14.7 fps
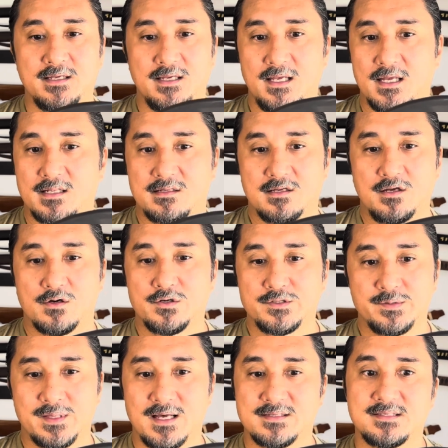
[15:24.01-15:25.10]
it goes
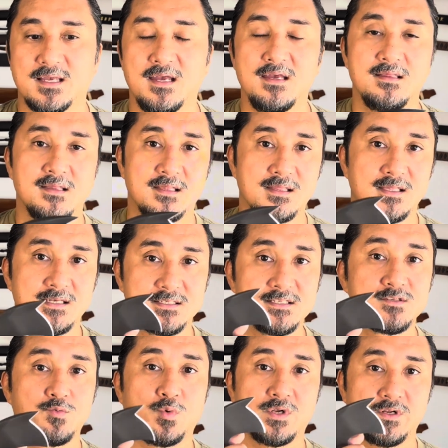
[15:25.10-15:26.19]
without saying that this
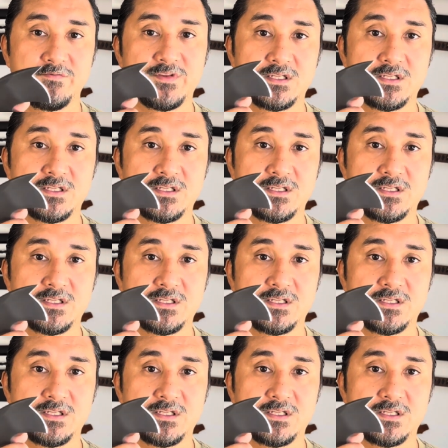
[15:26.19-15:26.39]
is one of